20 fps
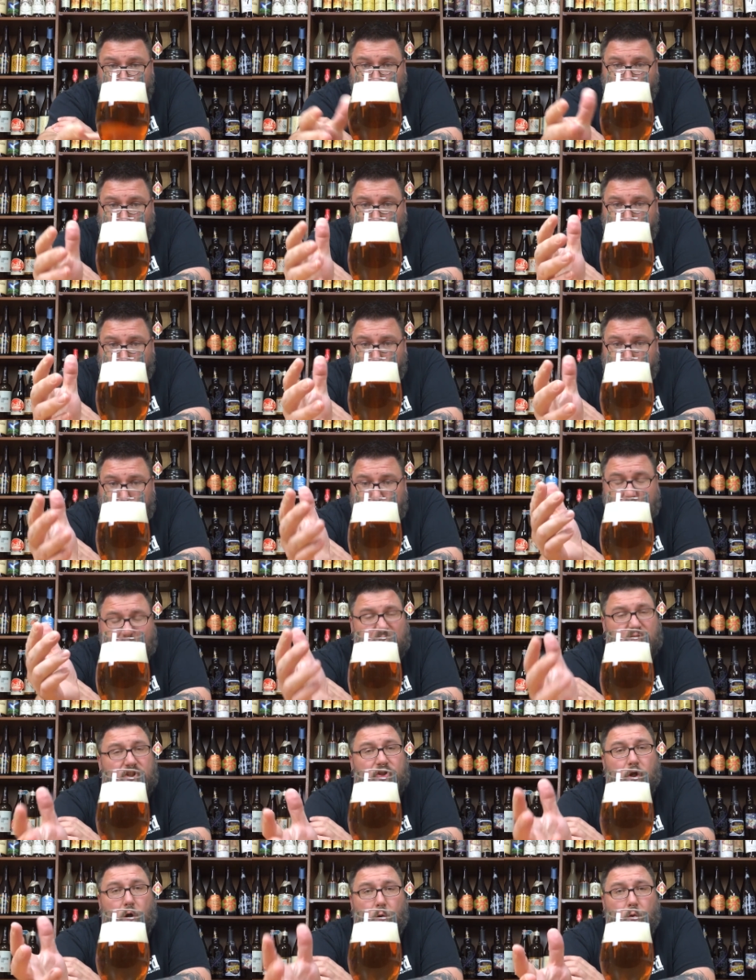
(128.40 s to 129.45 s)
almost
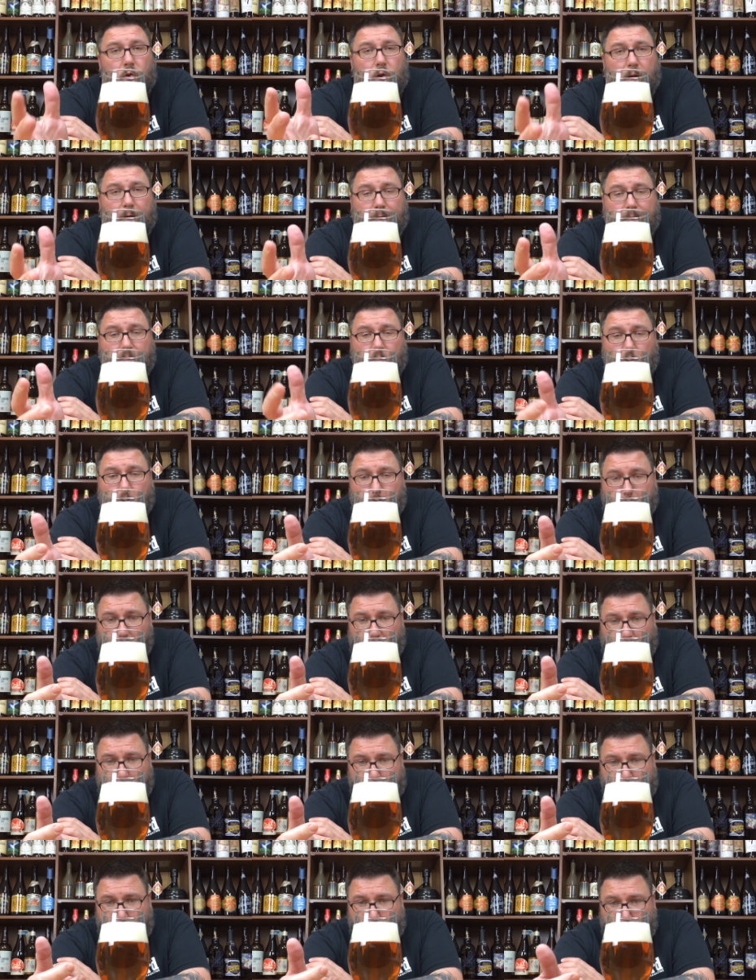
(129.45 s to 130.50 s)
snow like
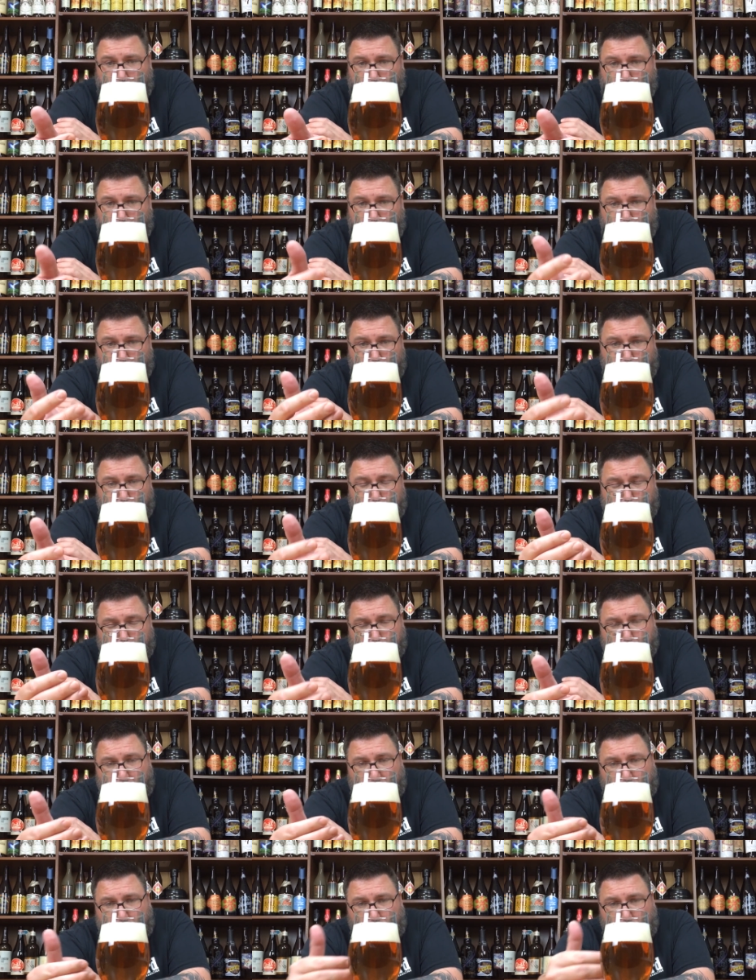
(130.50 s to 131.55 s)
carbonation coming through there.
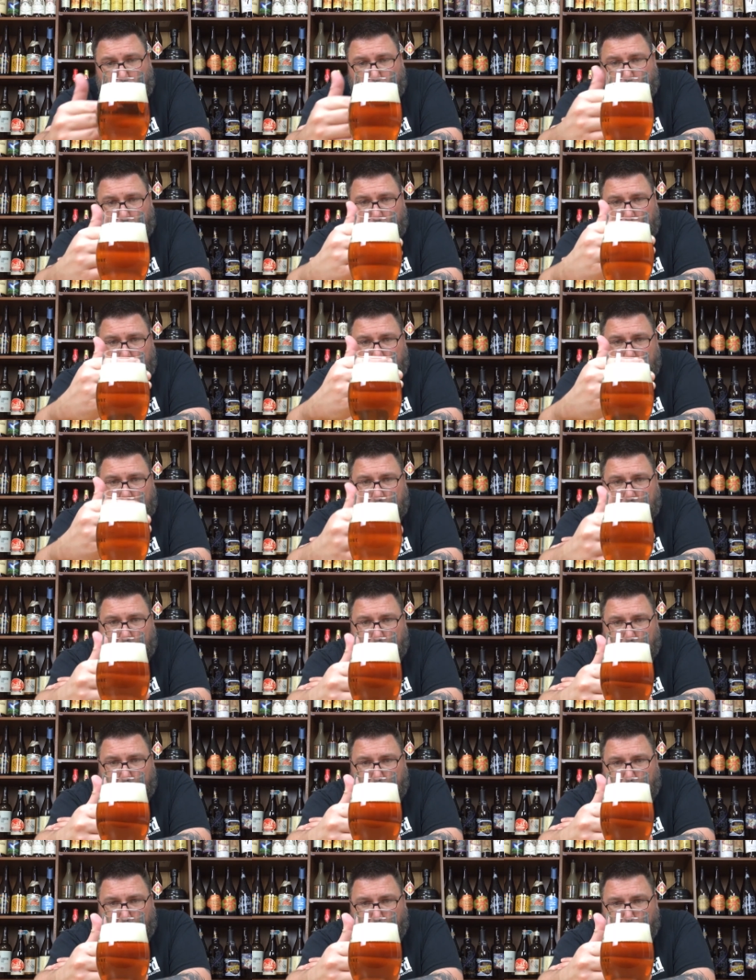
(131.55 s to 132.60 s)
I'm not sure if you can get that
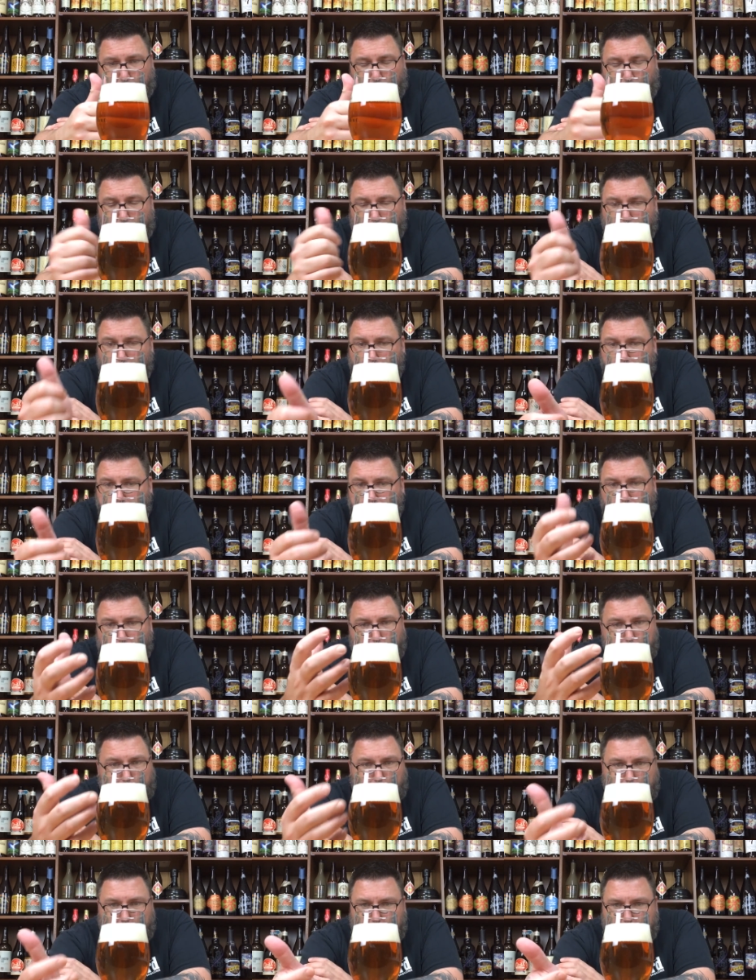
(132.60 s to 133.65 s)
on camera,
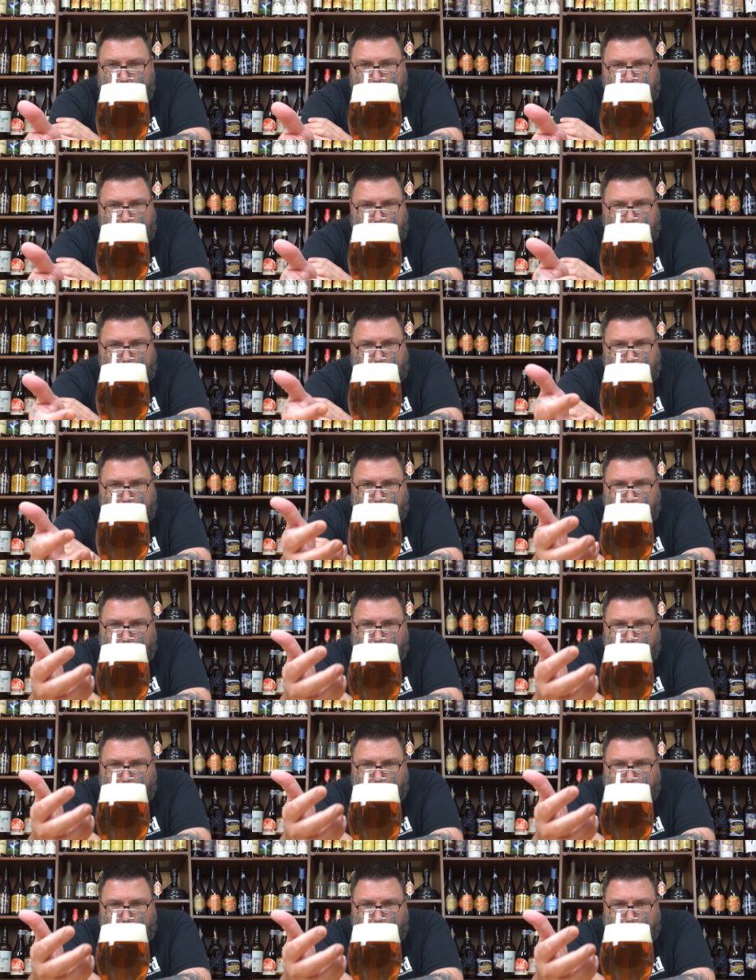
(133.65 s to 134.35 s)
but it's just